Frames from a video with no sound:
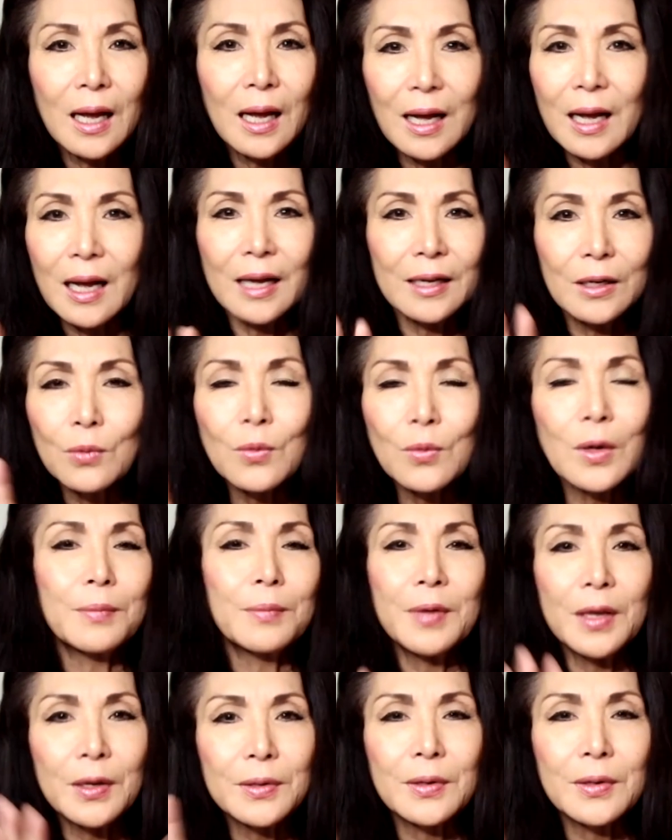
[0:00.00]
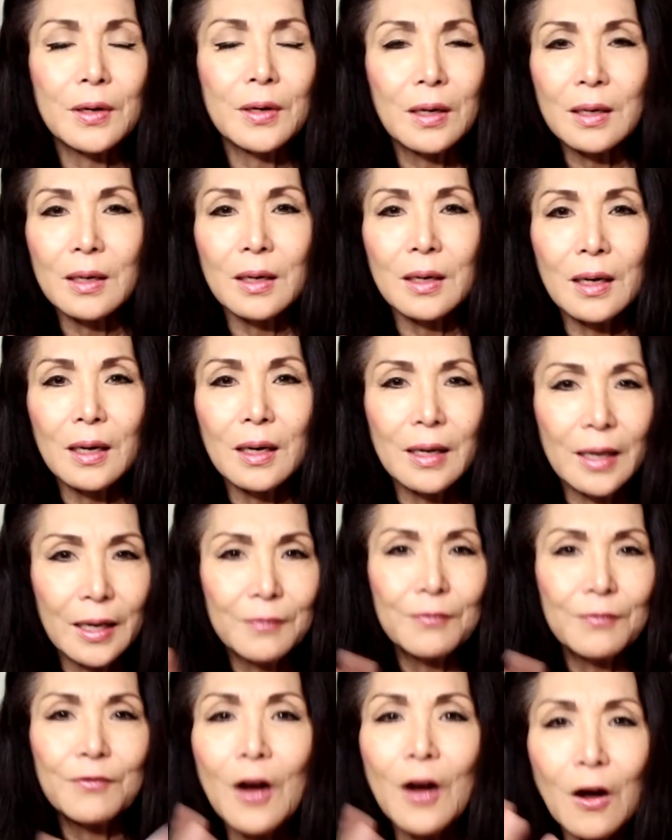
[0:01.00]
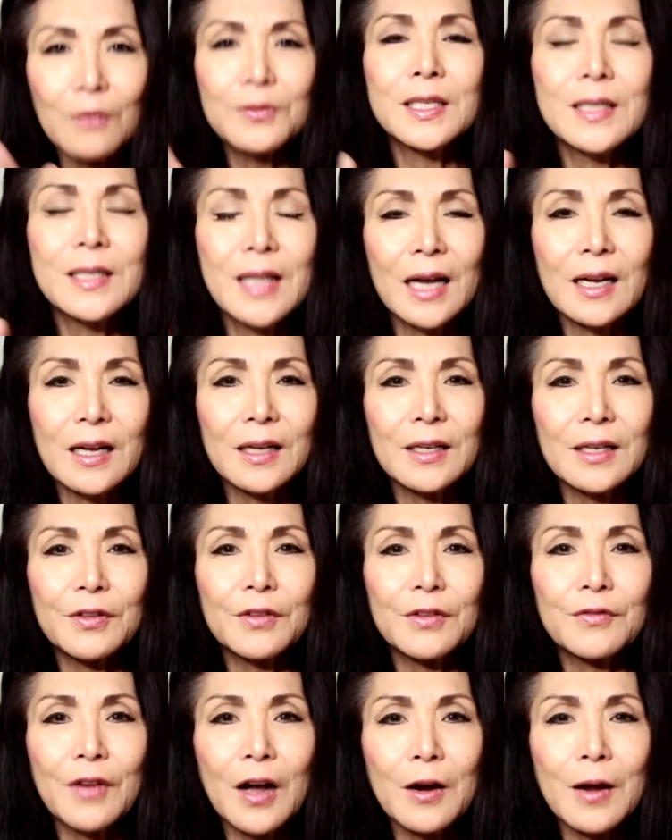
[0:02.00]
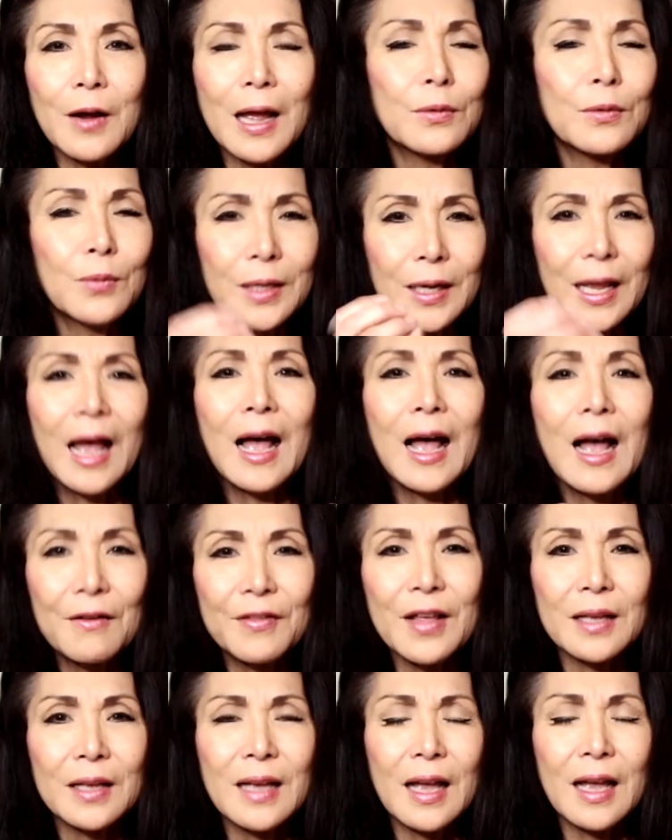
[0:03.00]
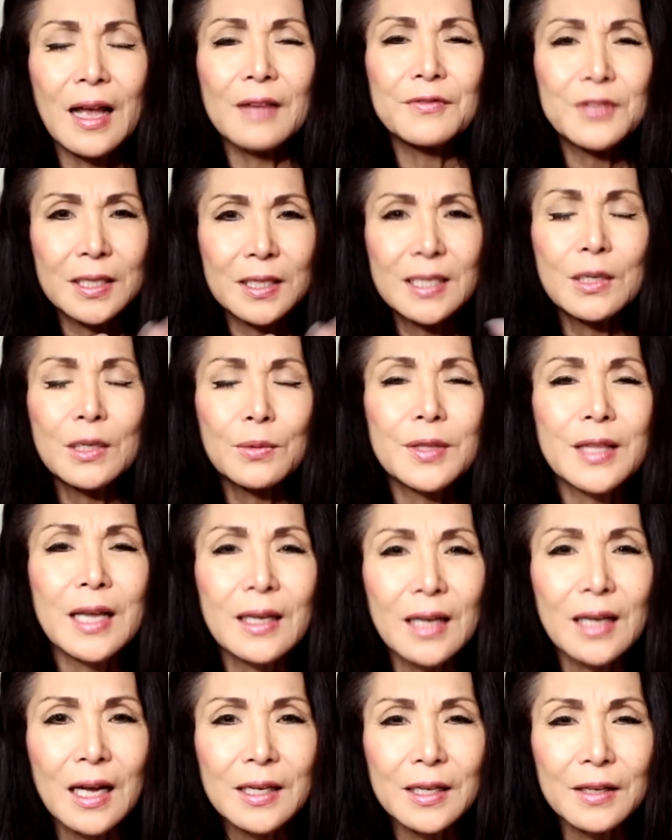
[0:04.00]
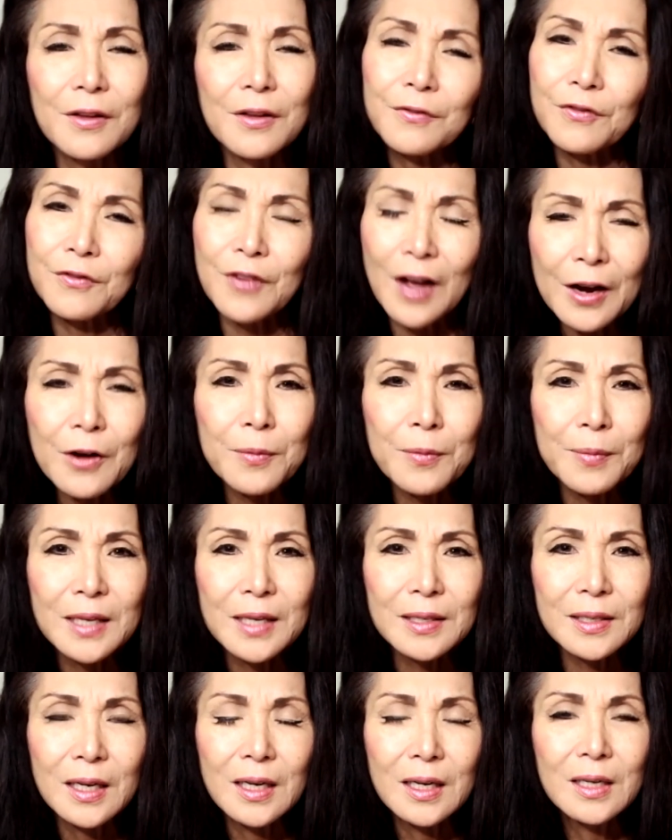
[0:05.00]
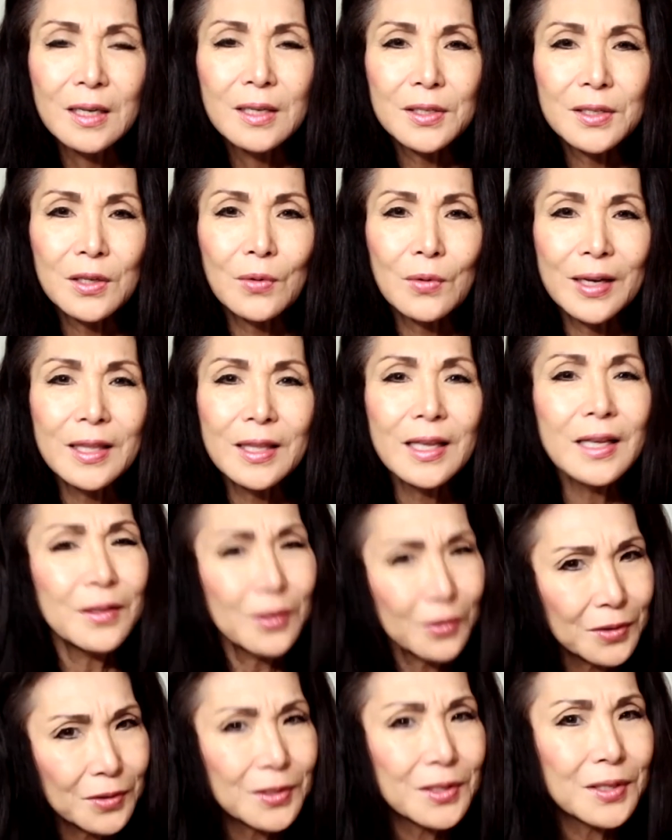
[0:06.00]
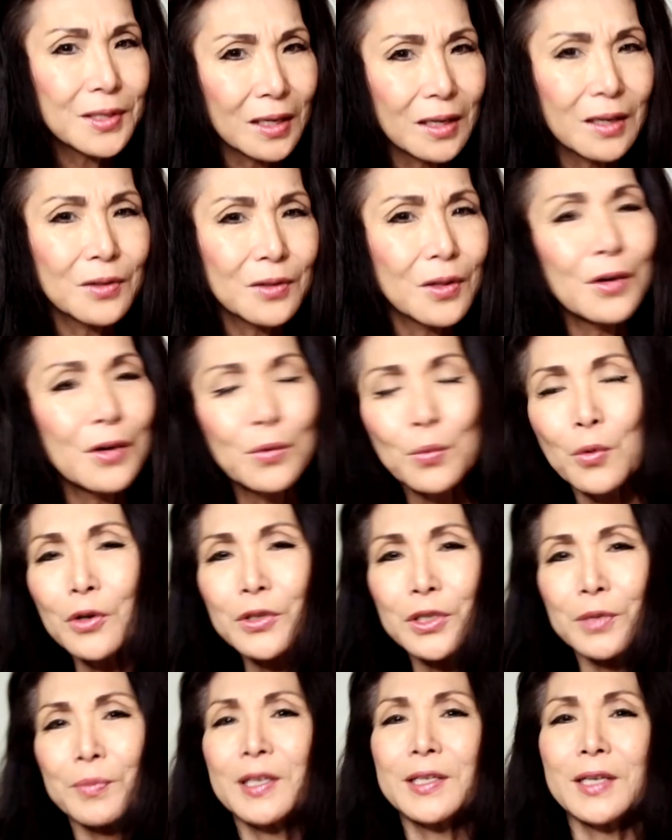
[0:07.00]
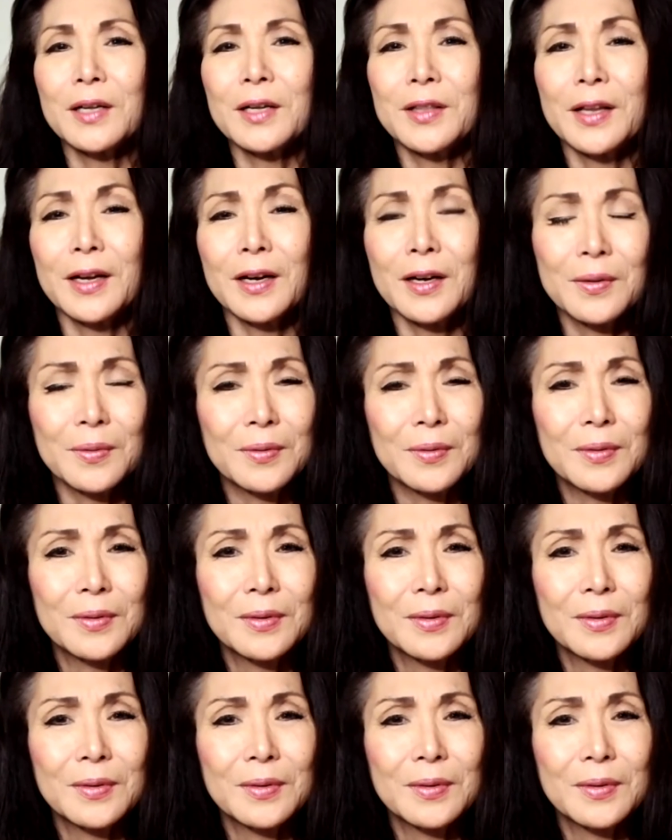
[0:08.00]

I don't want to be involved in that kind of environment. I don't want to have to deal with that kind of environment. So I think there's a lot of work to be done there.